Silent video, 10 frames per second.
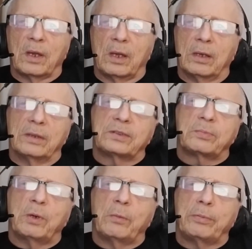A
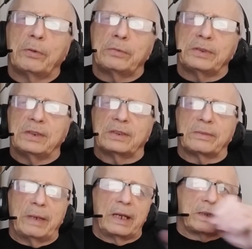small protein
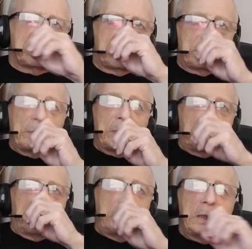snack
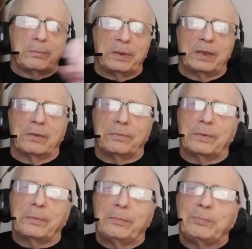can be
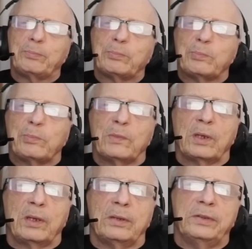helpful.
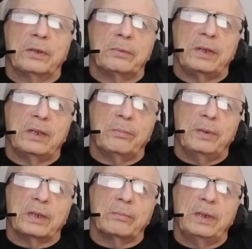Don't eat a
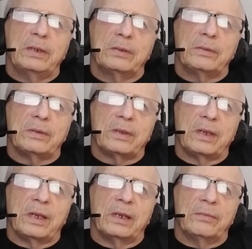big meal
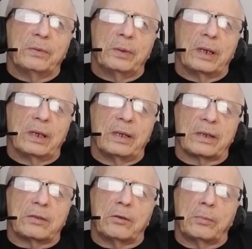and avoid a lot of
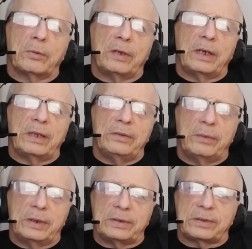
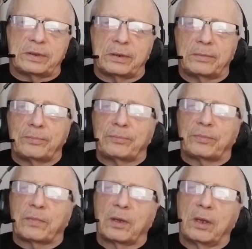carbohydrates.
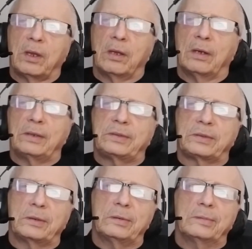
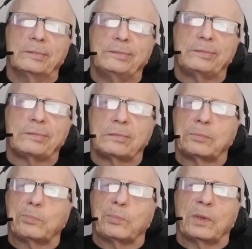Also,
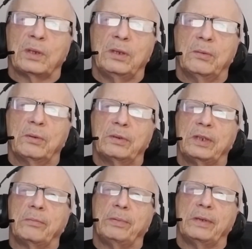you want
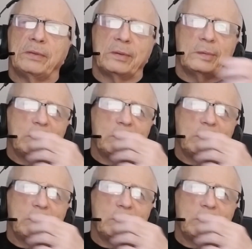your bedroom to